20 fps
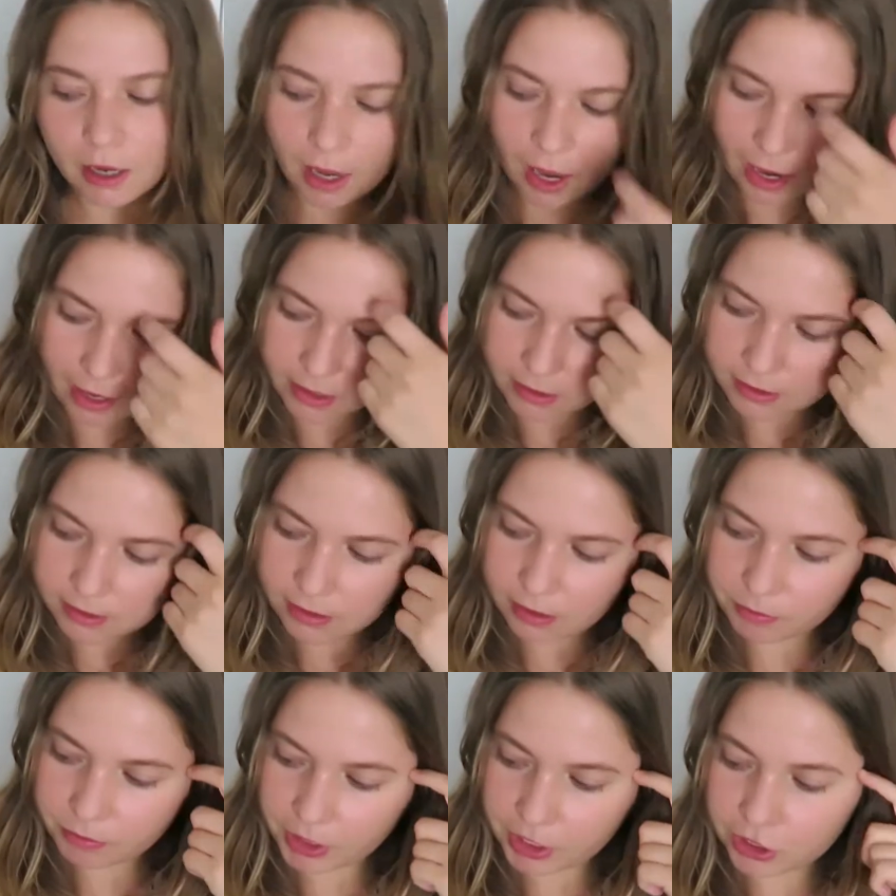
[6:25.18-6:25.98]
and it
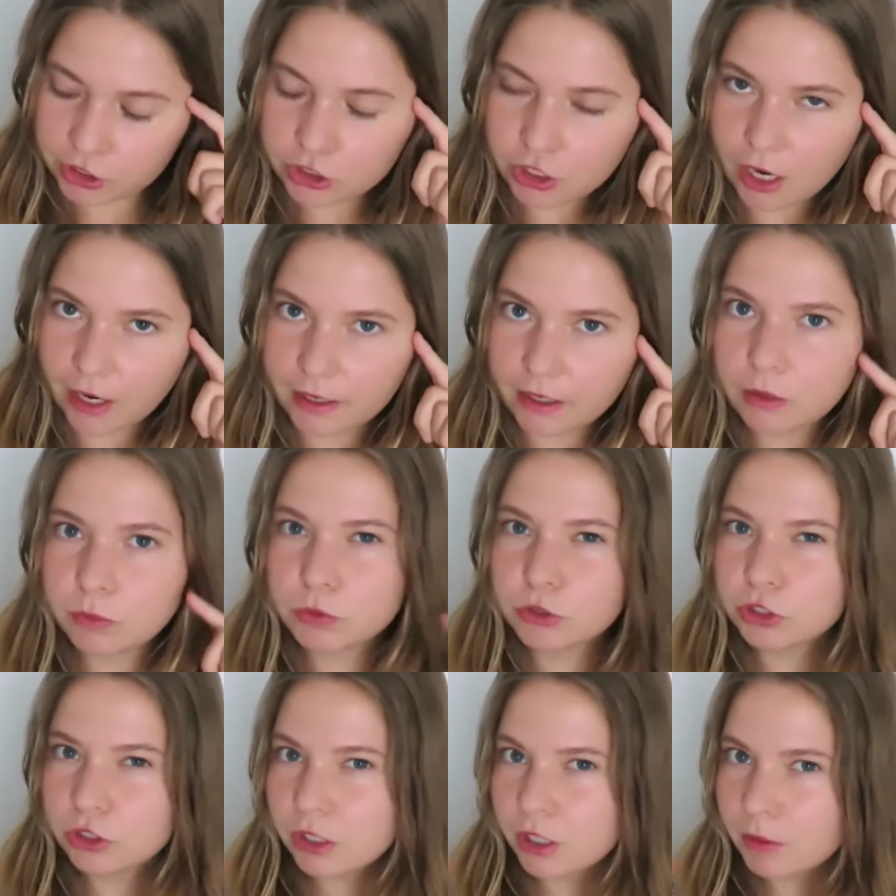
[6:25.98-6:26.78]
said made in China,
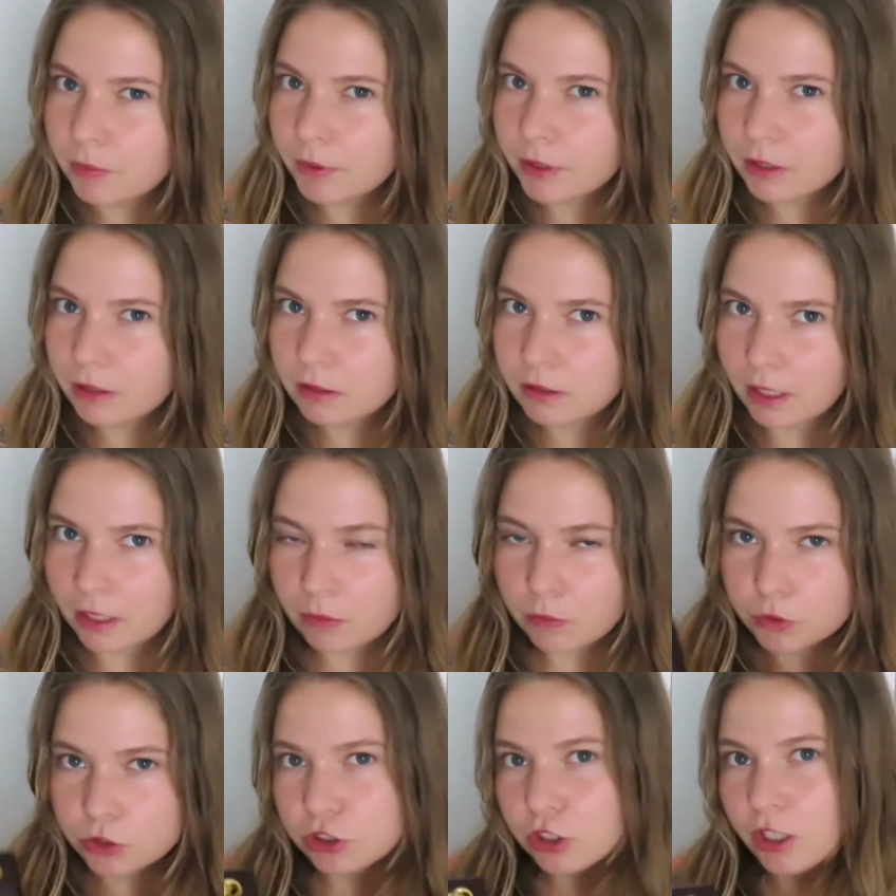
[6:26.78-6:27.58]
would you keep it?
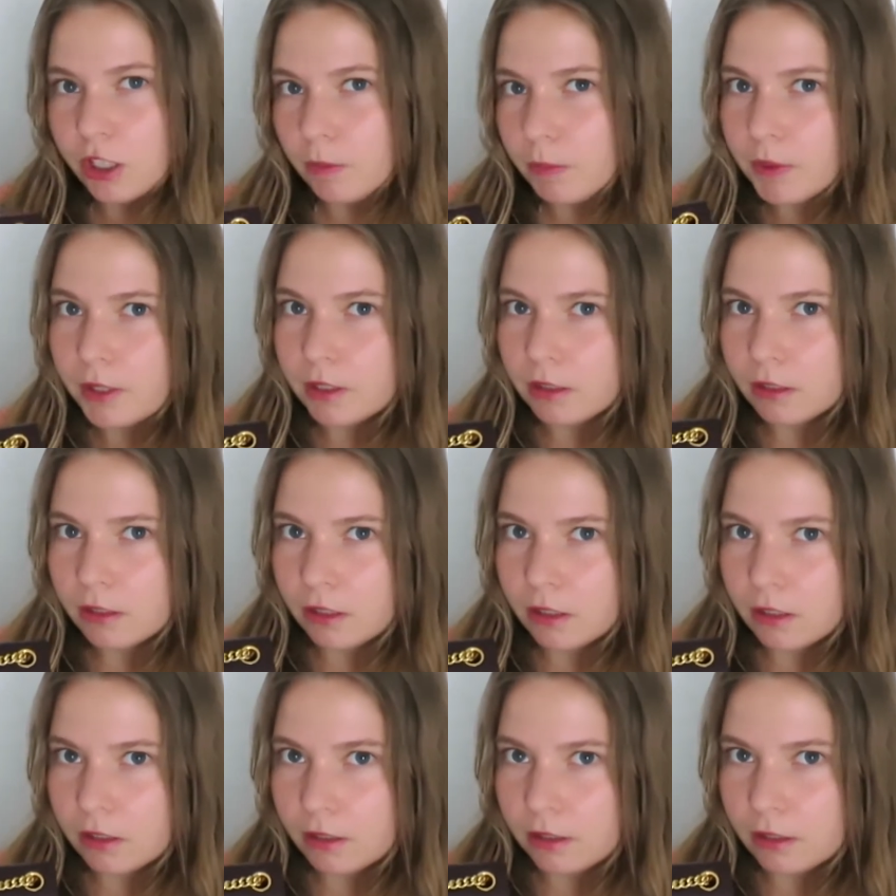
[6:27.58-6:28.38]
Like, would you keep it
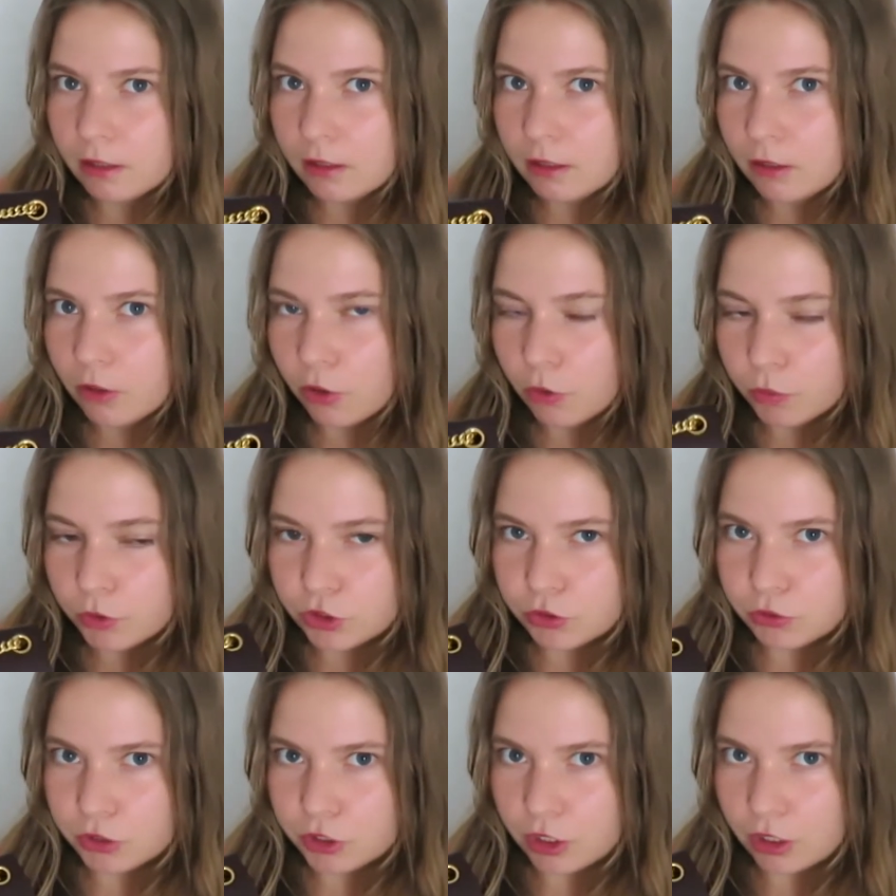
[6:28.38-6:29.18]
or would
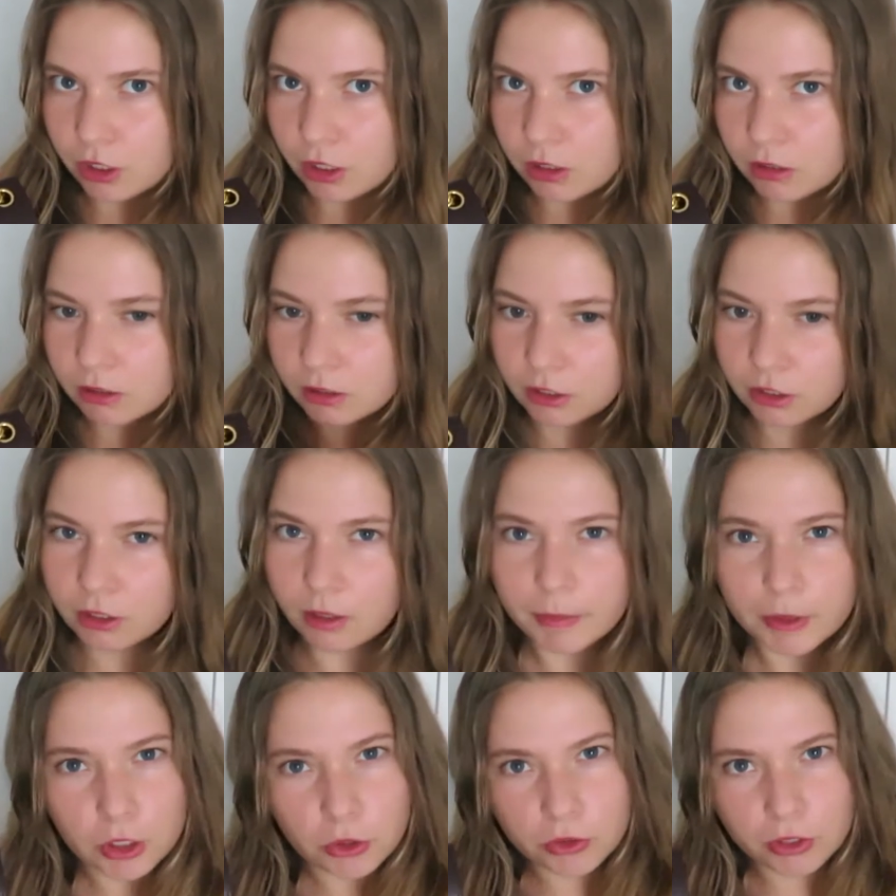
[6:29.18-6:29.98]
you return it? Let
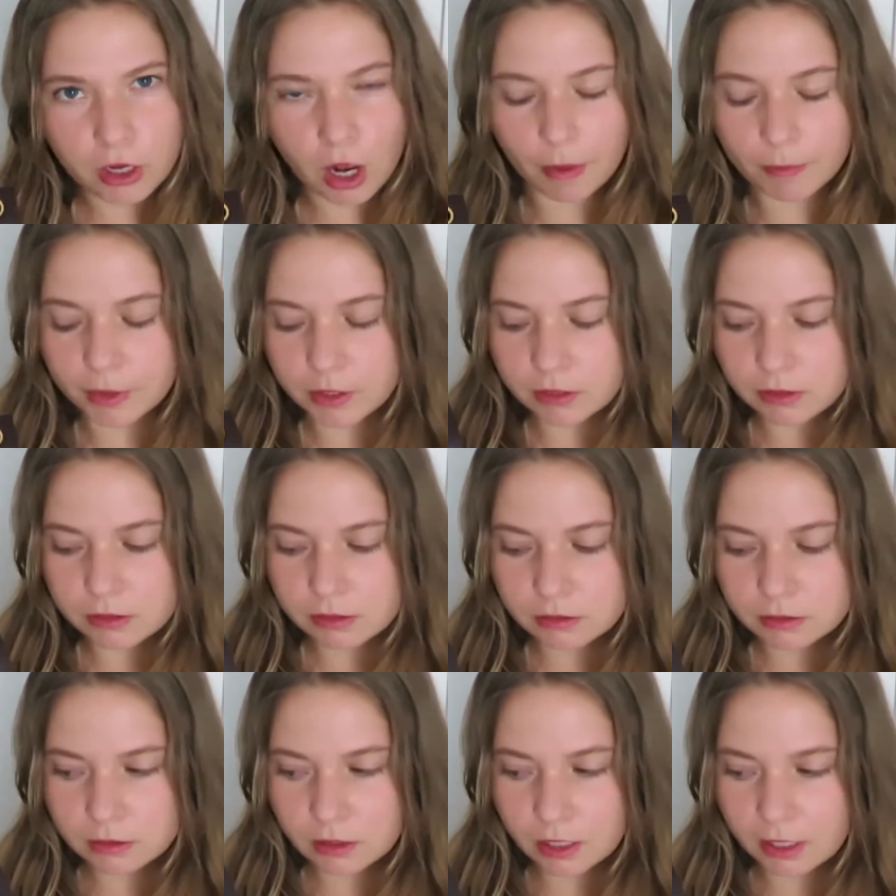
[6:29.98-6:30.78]
me know in the
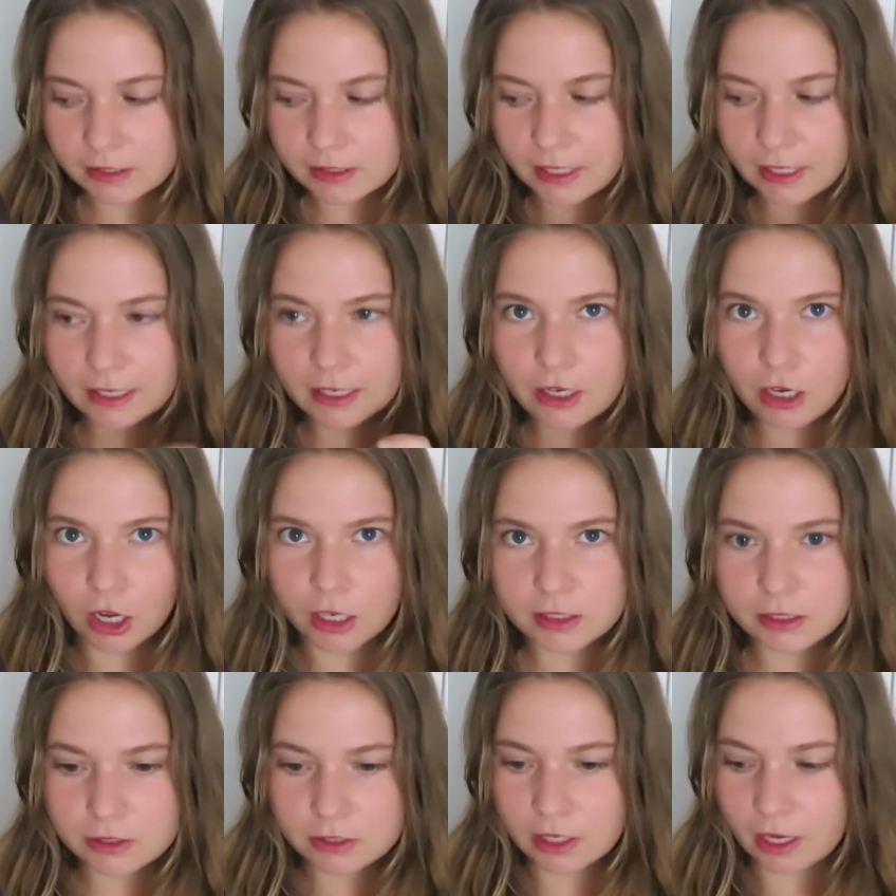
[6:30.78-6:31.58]
comments, because I
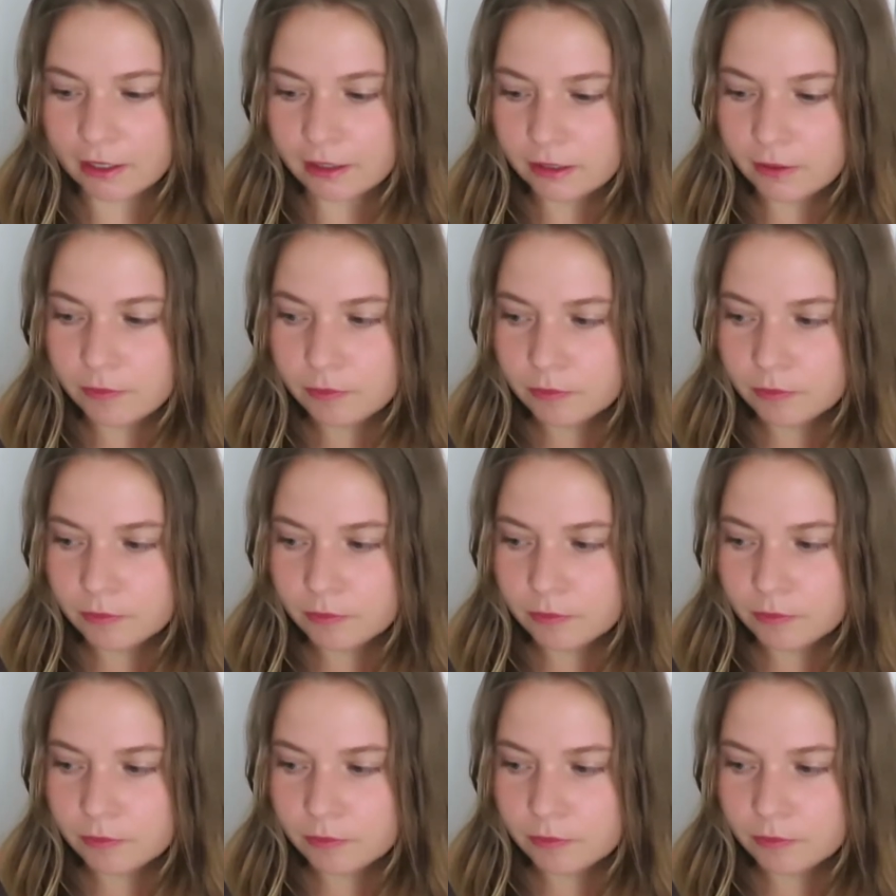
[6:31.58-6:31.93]
cannot decide.